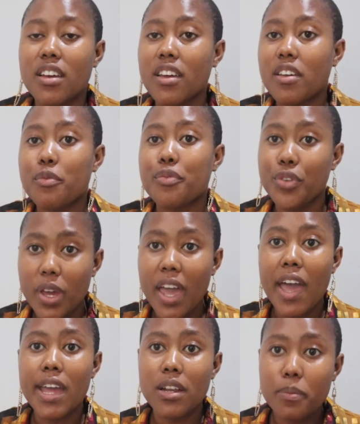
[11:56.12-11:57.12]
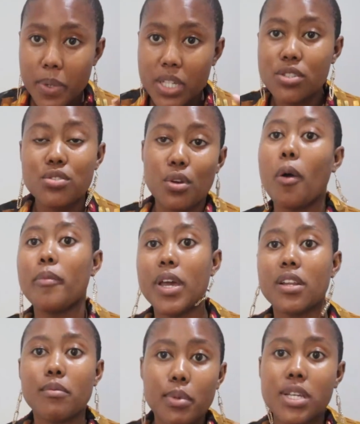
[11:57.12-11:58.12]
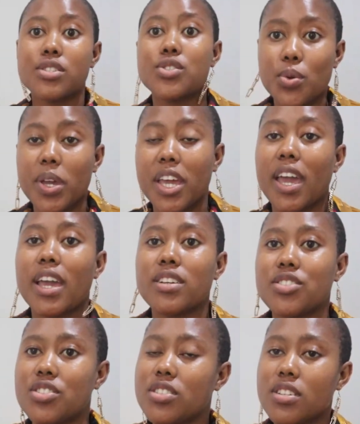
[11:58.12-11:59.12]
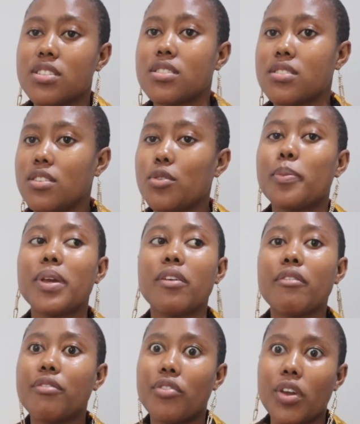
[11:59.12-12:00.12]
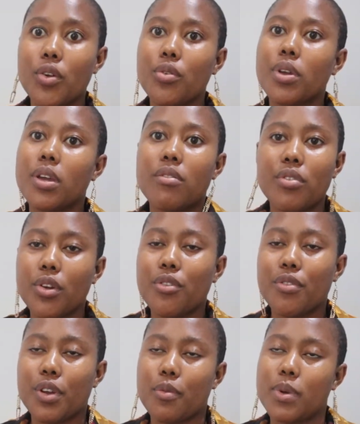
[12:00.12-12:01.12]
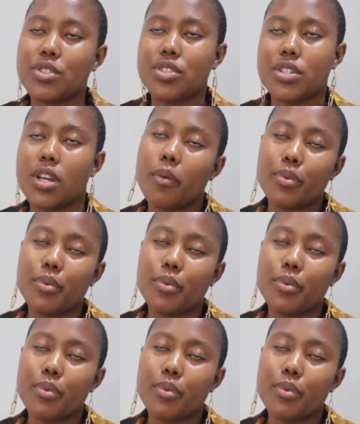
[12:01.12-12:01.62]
If you can, please do comment, please do engage. It will be very much